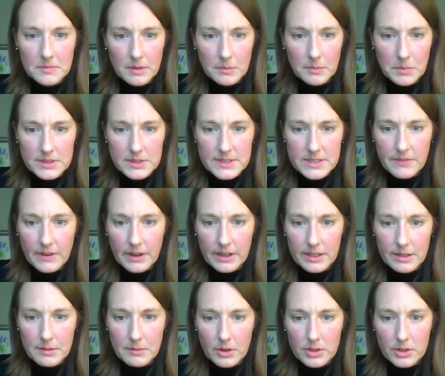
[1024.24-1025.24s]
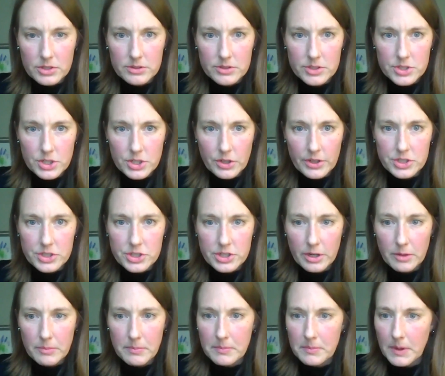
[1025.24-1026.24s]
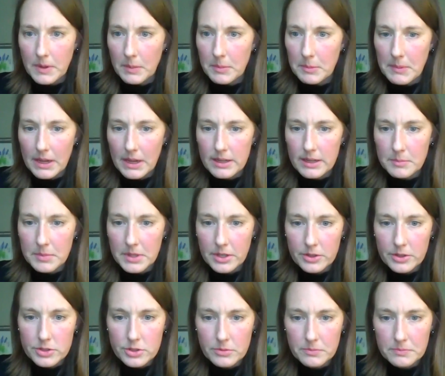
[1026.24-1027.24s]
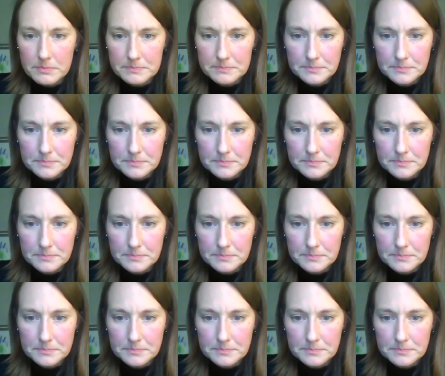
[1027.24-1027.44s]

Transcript: Let me see if I can get our screen share coming back up here too.